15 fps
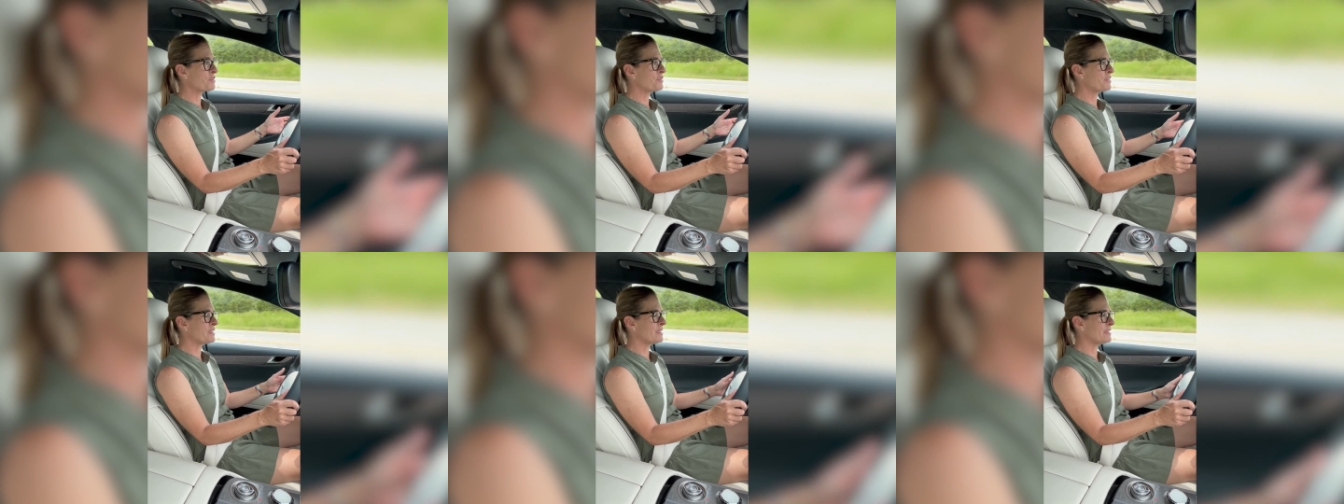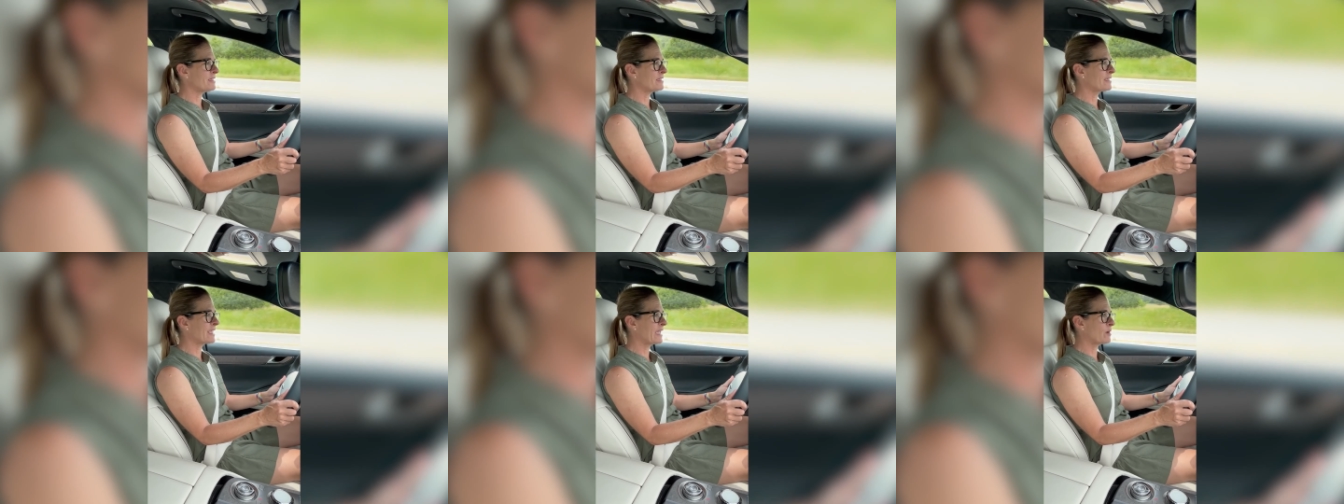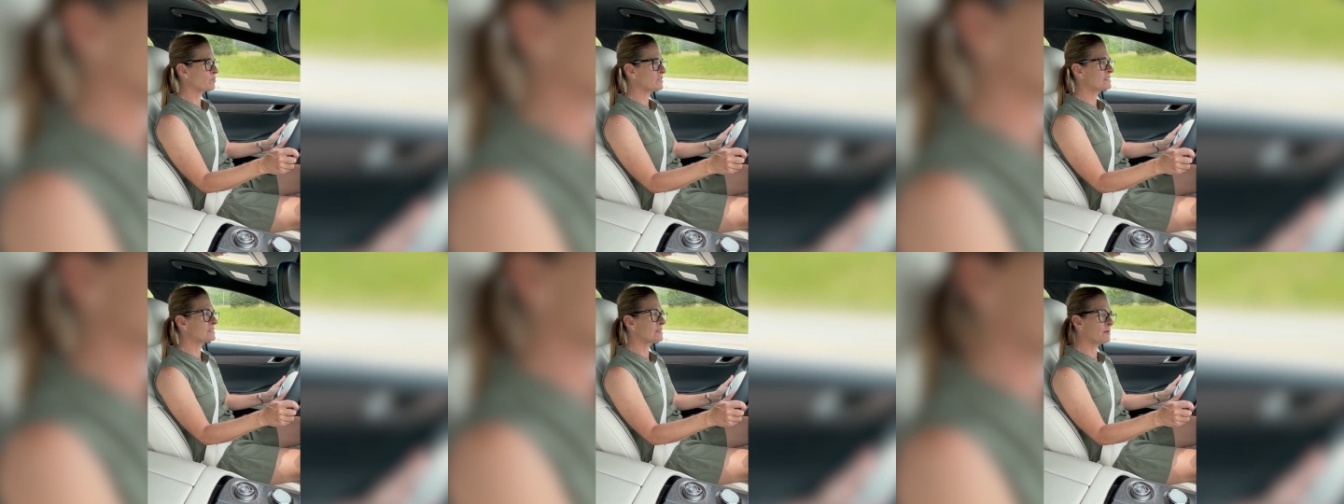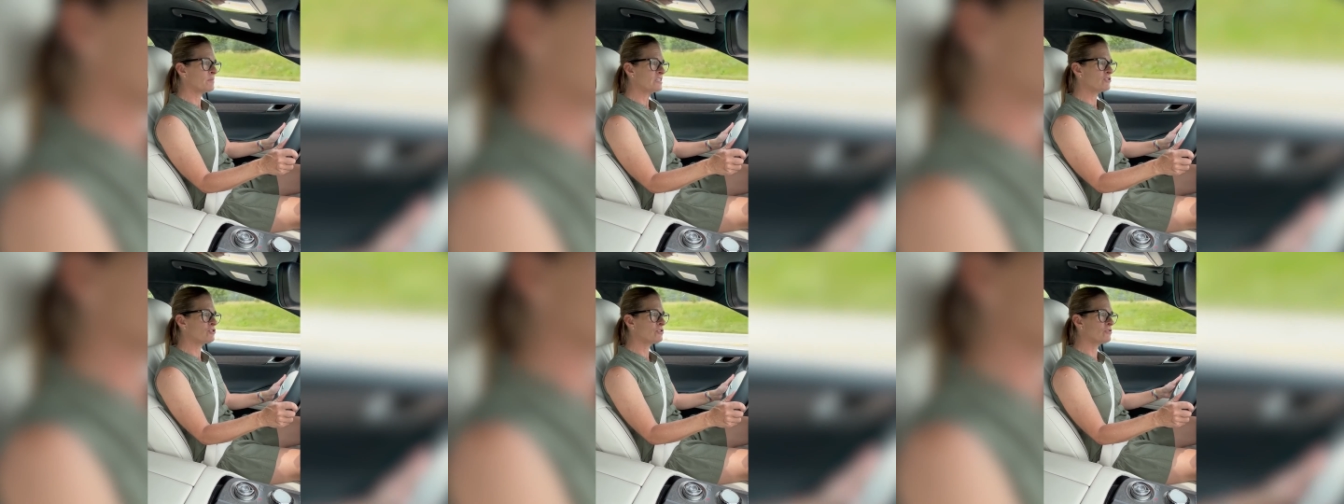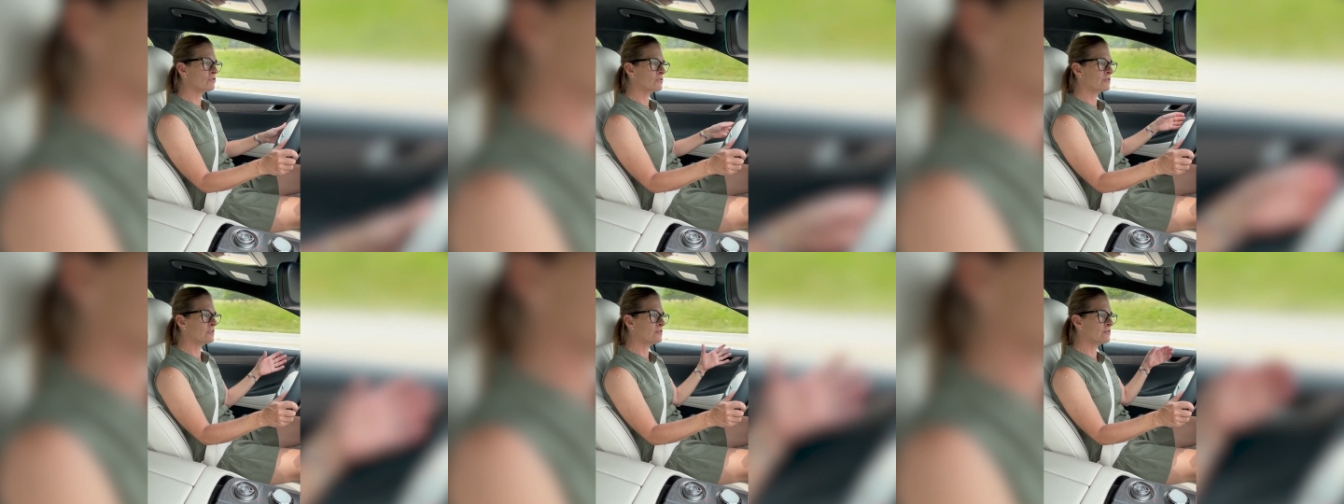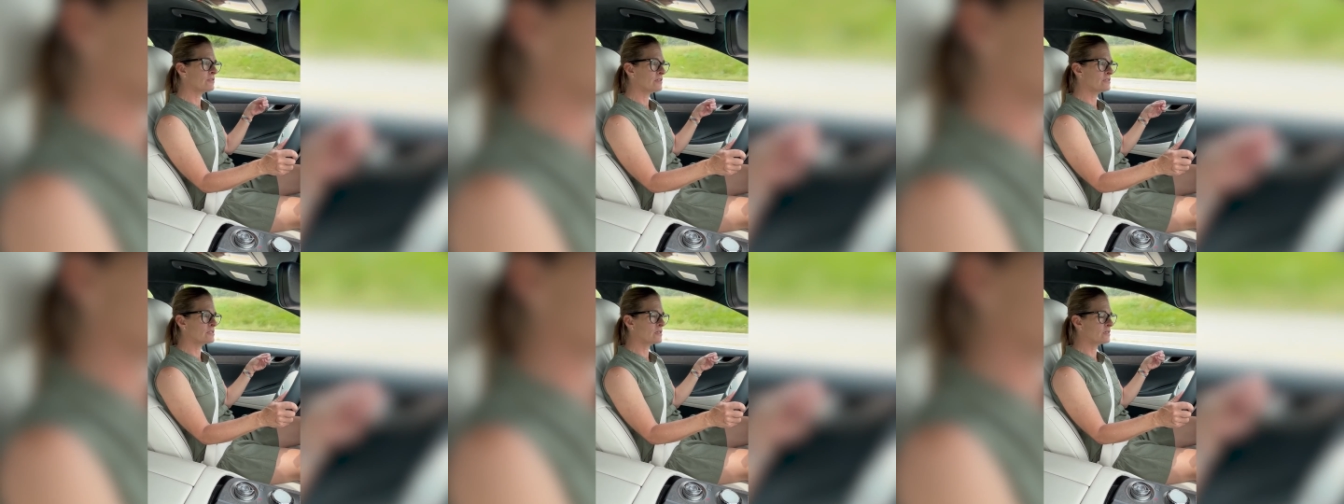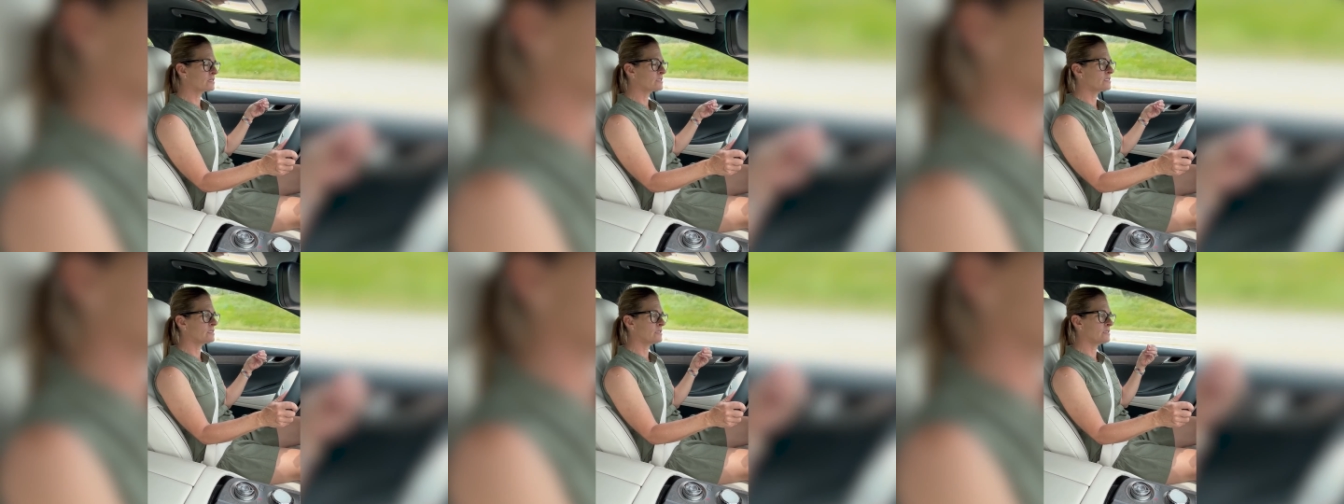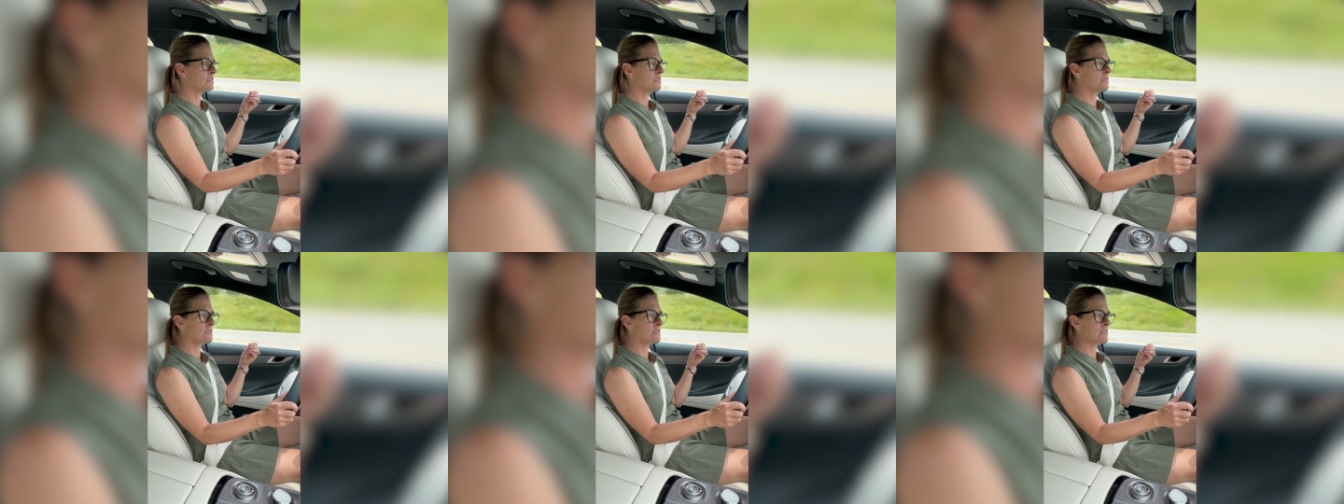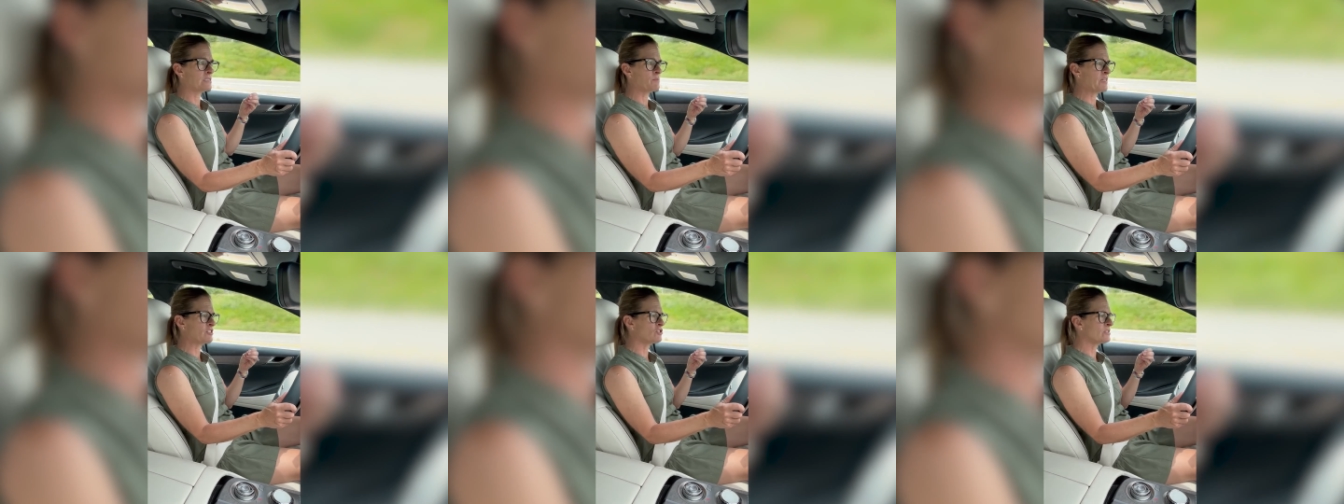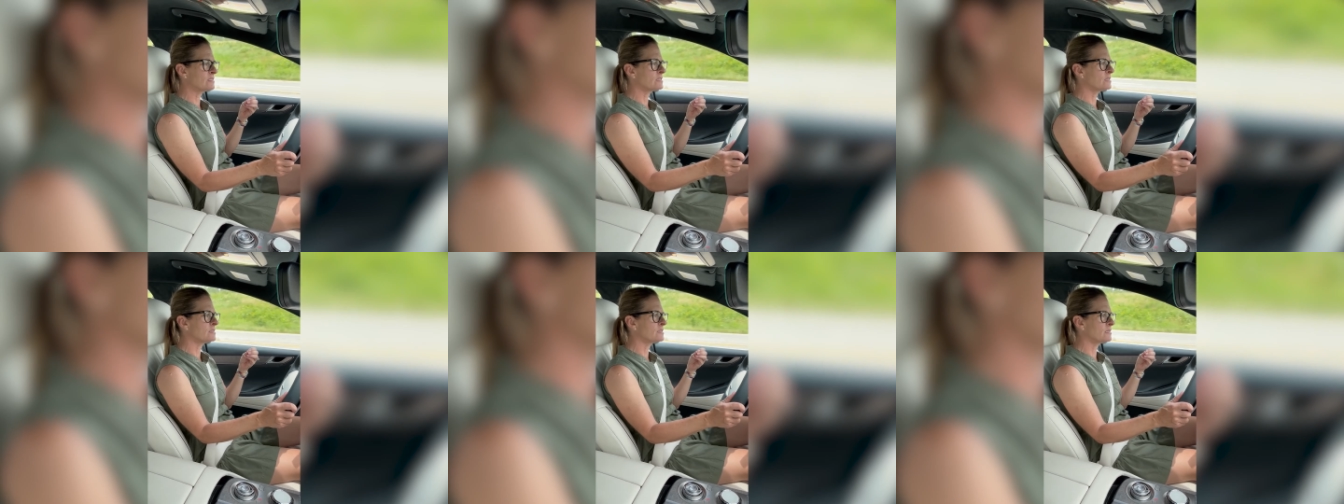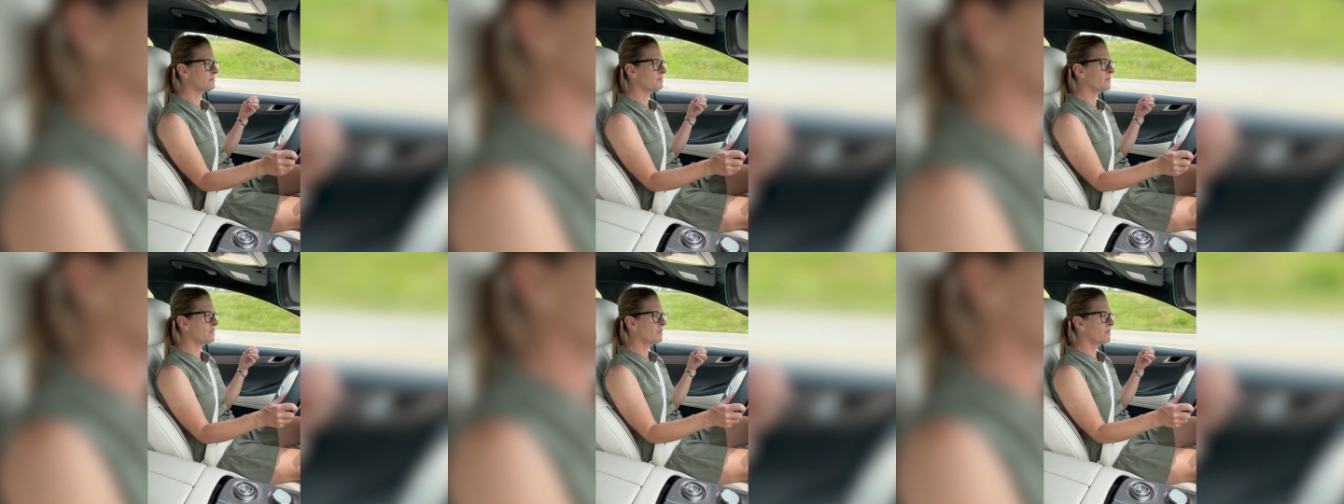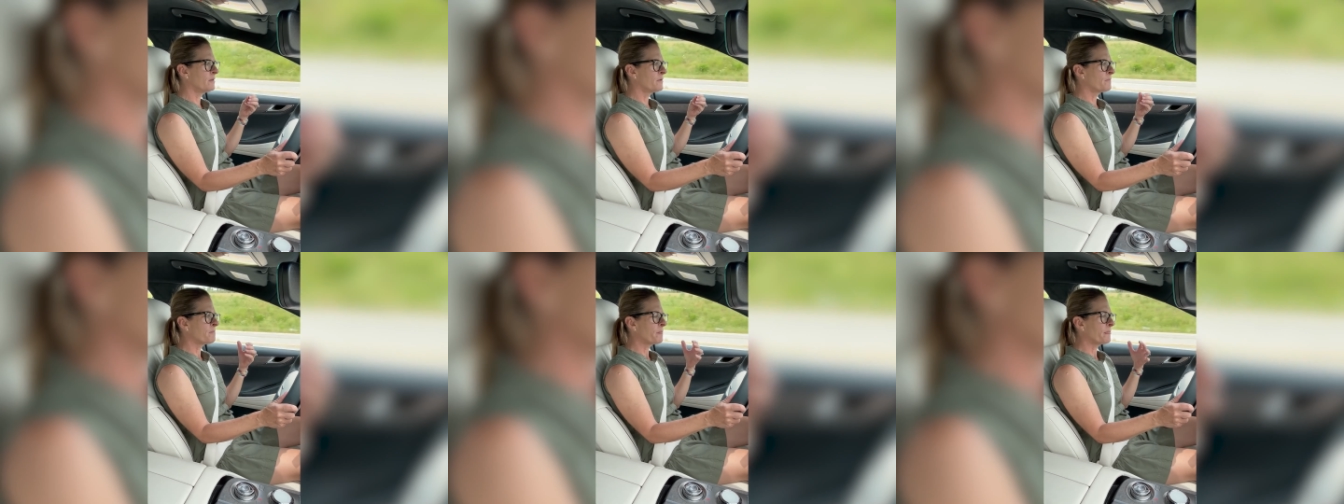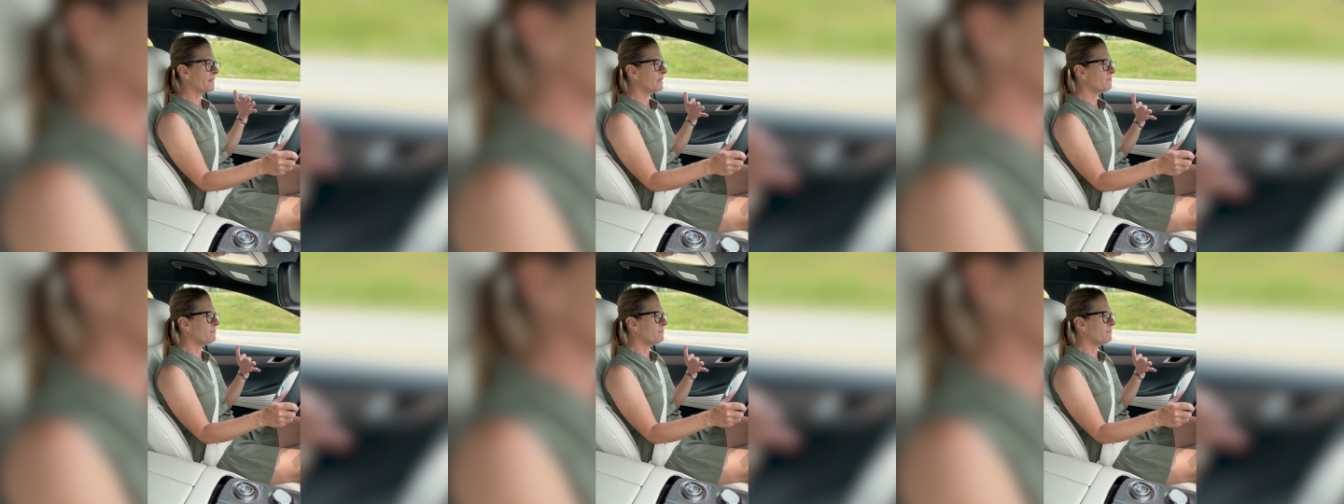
the cameras that I mentioned earlier that talk to the suspension system,